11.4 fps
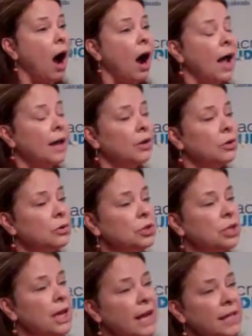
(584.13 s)
And who
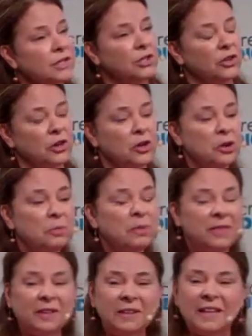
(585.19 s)
should answer but
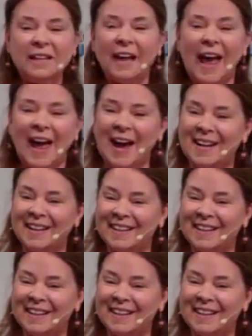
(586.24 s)
the little ant?